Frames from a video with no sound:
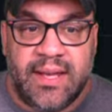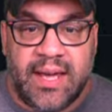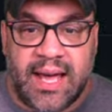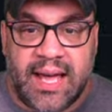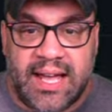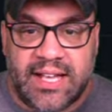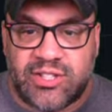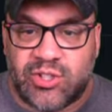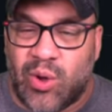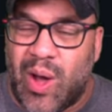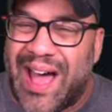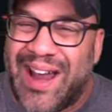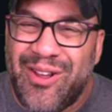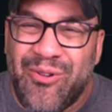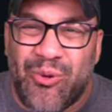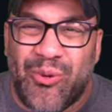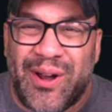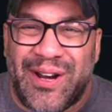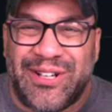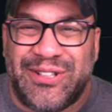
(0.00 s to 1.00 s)
Uh, so I
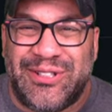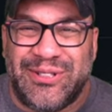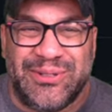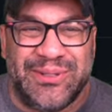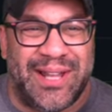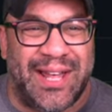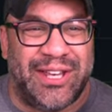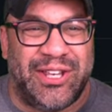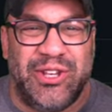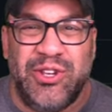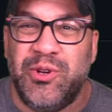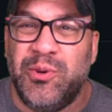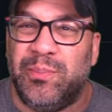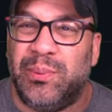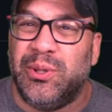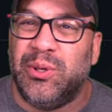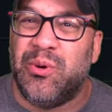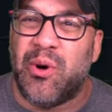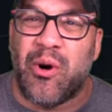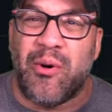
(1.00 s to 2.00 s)
didn't want to do like
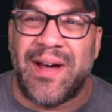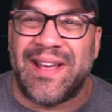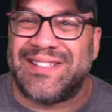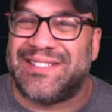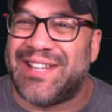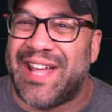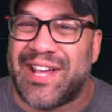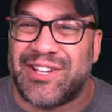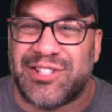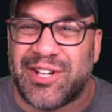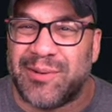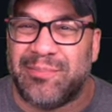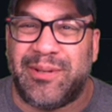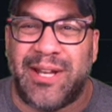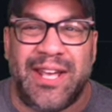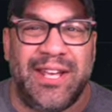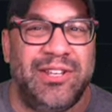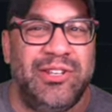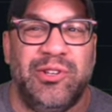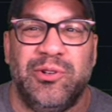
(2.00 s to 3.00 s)
ublueOS dash
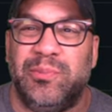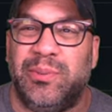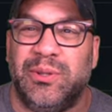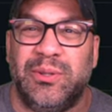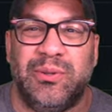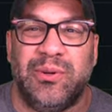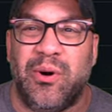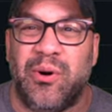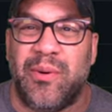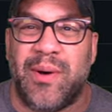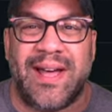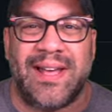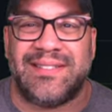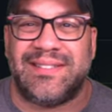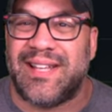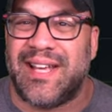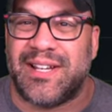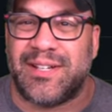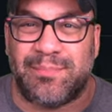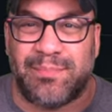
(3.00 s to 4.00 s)
update, ublueOS
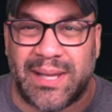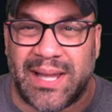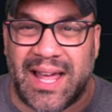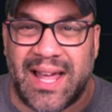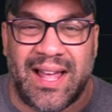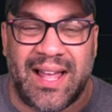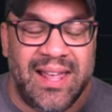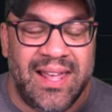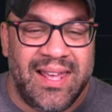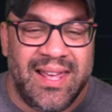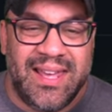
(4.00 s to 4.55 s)
dash blah,